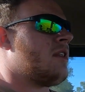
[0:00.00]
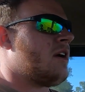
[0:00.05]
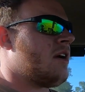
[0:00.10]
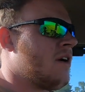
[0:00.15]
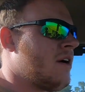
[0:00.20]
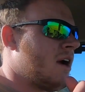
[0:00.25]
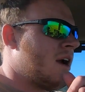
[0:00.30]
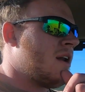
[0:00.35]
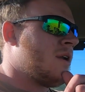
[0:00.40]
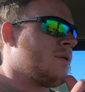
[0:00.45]

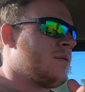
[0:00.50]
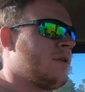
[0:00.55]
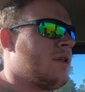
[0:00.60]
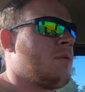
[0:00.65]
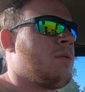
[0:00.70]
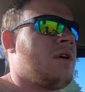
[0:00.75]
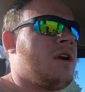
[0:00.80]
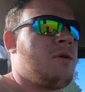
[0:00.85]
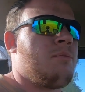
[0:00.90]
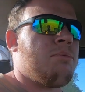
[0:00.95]
there, I don't really
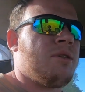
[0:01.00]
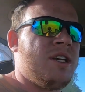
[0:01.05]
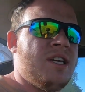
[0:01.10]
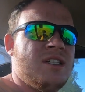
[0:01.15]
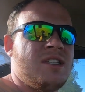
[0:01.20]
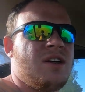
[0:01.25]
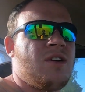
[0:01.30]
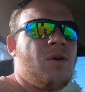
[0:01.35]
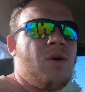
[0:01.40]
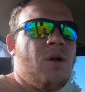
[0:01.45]
want it
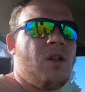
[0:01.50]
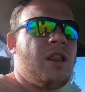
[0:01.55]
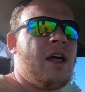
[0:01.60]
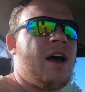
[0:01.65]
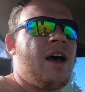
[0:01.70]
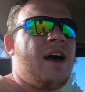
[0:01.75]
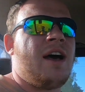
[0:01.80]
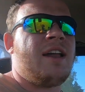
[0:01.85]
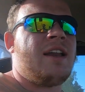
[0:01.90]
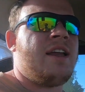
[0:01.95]
bleaching a whole
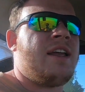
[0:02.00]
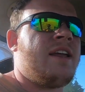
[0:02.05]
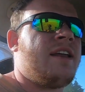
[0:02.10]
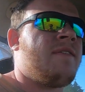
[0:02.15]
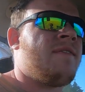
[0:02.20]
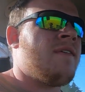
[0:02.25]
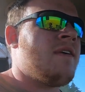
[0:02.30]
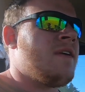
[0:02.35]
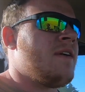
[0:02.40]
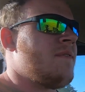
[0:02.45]
lot
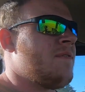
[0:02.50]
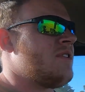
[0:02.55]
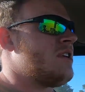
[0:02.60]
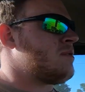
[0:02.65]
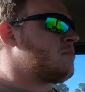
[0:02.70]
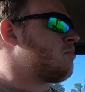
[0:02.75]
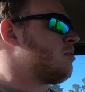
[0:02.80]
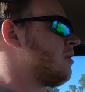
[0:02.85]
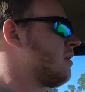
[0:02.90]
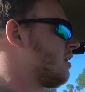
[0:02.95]
and
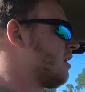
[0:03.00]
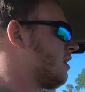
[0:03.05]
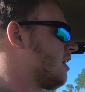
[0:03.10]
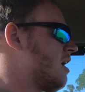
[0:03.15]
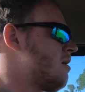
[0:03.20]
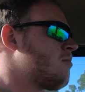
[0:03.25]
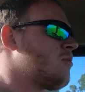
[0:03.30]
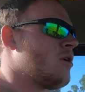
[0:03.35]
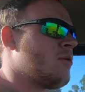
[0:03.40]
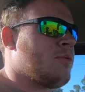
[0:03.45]
just putting a
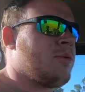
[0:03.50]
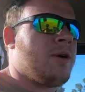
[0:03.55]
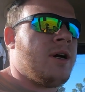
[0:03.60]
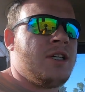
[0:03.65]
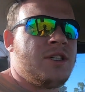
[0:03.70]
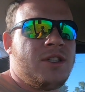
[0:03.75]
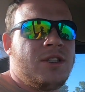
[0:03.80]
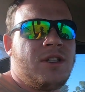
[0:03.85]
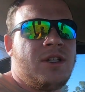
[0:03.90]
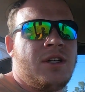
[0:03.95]
lot more
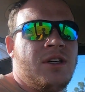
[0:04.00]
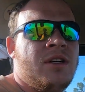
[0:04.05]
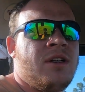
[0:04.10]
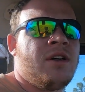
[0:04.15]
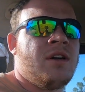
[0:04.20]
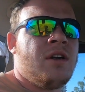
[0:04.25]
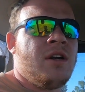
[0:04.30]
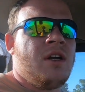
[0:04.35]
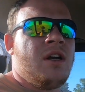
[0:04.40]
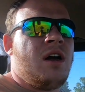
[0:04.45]
pressure
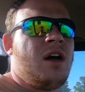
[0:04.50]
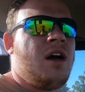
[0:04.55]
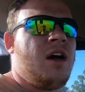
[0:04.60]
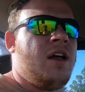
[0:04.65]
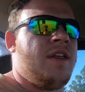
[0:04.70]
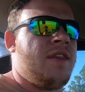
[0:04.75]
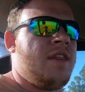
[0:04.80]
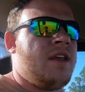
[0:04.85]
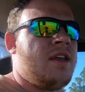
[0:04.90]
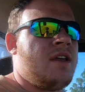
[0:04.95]

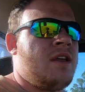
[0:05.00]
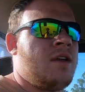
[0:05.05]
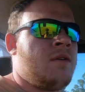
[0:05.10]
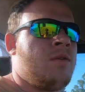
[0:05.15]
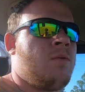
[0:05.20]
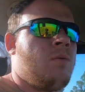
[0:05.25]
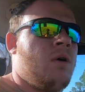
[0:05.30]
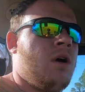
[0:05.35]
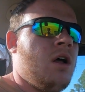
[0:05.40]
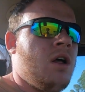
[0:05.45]
on the
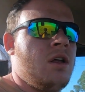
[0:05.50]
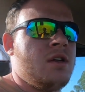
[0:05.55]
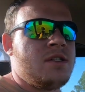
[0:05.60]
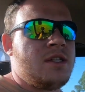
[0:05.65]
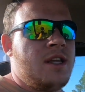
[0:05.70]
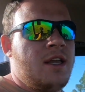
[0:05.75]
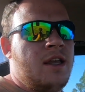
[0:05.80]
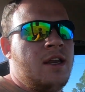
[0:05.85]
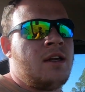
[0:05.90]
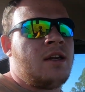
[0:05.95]
walls
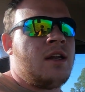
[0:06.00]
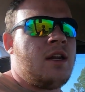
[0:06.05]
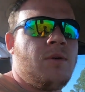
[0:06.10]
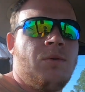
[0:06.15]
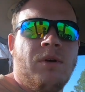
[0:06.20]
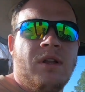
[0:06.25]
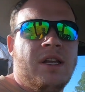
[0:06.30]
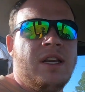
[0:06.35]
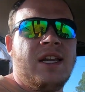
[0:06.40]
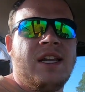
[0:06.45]
than it
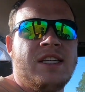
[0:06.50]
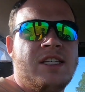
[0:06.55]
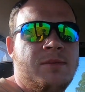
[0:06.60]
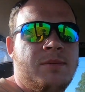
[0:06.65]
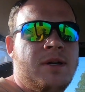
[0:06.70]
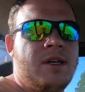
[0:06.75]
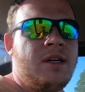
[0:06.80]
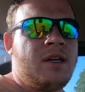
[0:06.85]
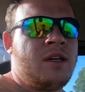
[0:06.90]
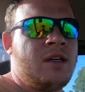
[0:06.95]
really needs to
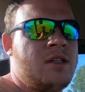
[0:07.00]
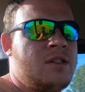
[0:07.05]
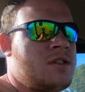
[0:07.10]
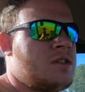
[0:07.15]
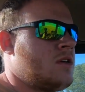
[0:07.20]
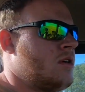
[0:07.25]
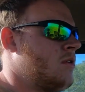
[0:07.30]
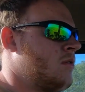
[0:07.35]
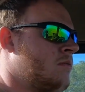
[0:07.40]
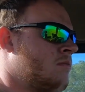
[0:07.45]
be. And
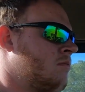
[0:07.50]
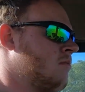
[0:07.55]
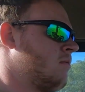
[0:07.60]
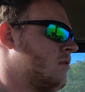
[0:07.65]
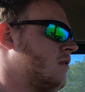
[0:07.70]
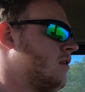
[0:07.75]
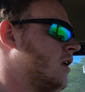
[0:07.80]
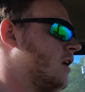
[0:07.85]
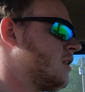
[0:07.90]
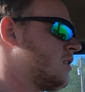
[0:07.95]
so
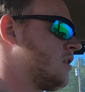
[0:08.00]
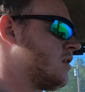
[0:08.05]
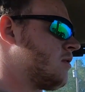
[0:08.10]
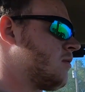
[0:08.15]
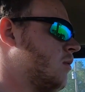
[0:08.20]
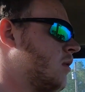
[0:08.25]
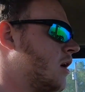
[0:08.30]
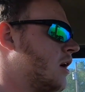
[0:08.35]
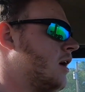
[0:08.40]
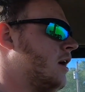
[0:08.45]
that's
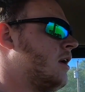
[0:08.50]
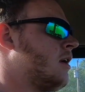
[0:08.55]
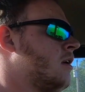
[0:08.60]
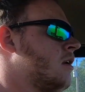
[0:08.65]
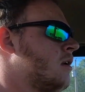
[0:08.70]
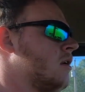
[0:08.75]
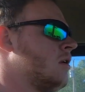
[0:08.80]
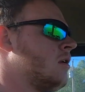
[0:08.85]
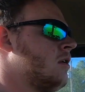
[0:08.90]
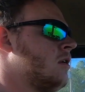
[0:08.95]
just why.
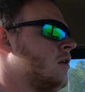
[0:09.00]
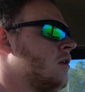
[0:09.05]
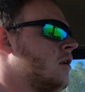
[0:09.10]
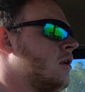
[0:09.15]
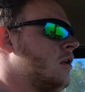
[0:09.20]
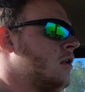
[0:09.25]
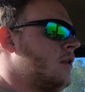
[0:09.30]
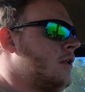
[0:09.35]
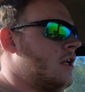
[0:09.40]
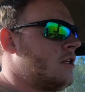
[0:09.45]

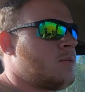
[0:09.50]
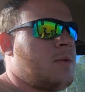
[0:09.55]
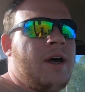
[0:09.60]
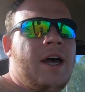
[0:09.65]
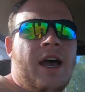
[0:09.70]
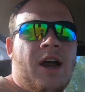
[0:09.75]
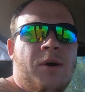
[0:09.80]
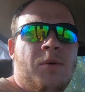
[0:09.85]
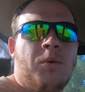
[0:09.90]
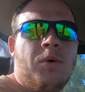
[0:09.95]
That's why
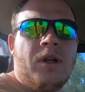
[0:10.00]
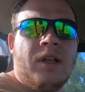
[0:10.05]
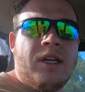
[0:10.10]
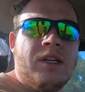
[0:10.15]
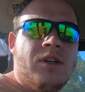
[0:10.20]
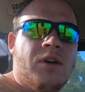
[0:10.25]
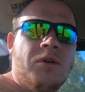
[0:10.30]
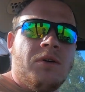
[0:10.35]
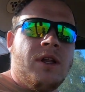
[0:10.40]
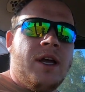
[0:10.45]
I really
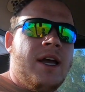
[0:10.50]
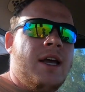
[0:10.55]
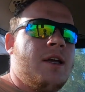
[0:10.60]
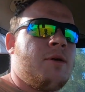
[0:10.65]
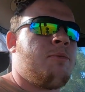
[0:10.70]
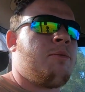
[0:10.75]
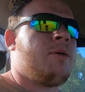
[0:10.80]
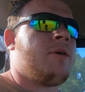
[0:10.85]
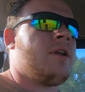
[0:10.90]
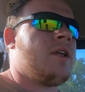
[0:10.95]
don't like
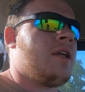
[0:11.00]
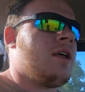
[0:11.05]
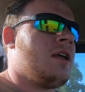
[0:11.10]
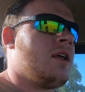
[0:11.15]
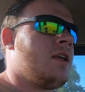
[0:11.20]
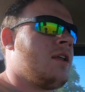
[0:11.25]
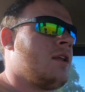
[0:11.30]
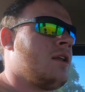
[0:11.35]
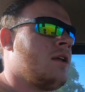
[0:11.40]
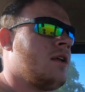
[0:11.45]
leaving
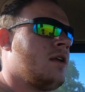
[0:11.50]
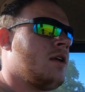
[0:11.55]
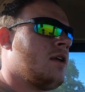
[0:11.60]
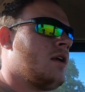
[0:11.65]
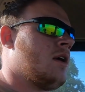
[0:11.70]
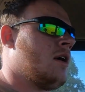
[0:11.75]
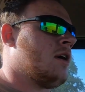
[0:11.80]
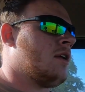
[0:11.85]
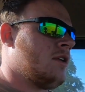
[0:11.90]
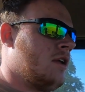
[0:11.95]
it
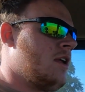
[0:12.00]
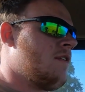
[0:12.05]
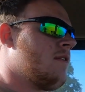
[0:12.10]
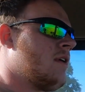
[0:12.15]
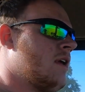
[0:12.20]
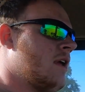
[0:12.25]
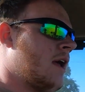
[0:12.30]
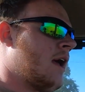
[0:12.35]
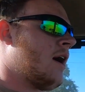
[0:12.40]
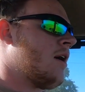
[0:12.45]

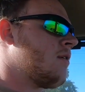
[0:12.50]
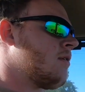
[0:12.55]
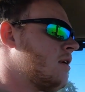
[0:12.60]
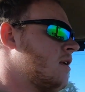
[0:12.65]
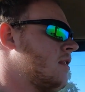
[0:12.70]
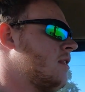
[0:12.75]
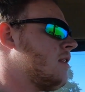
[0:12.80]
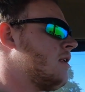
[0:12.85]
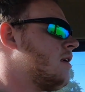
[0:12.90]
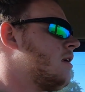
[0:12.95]
out
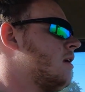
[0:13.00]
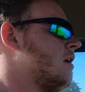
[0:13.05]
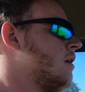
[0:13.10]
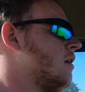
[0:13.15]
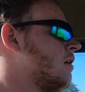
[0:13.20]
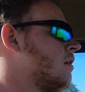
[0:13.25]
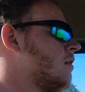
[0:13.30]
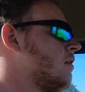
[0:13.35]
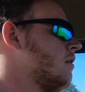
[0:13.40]
in the